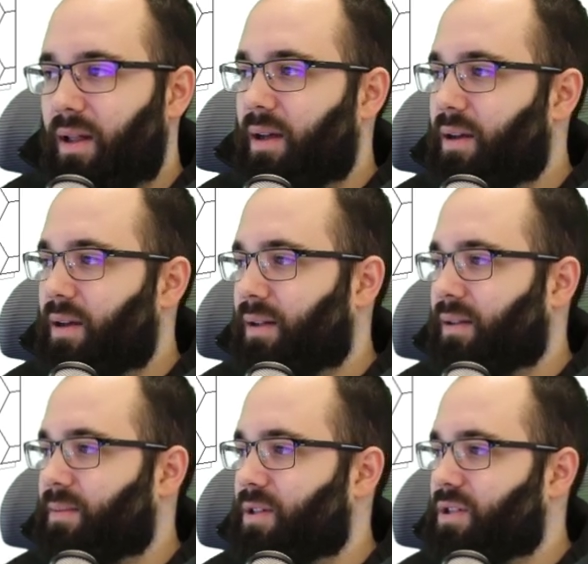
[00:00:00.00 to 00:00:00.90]
uh,
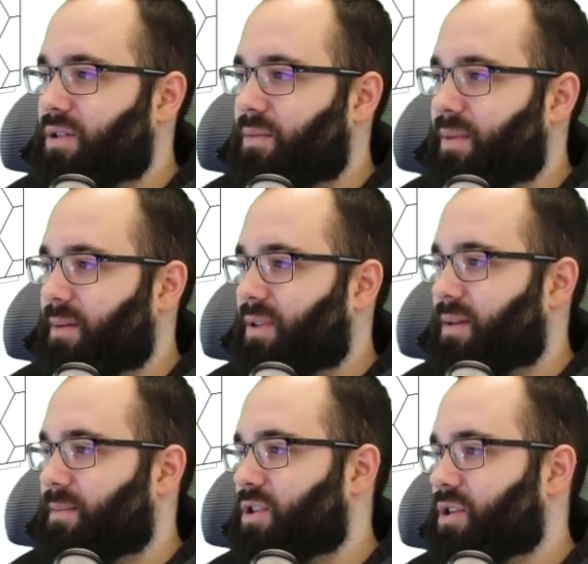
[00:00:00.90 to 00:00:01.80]
let me just open up the
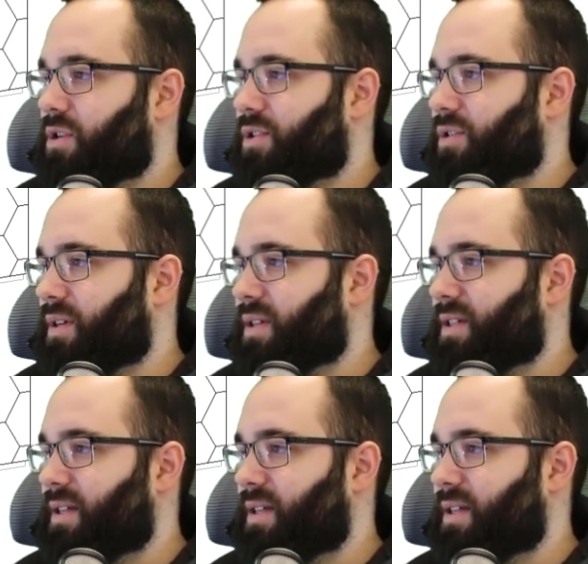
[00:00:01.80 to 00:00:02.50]
image here so you can see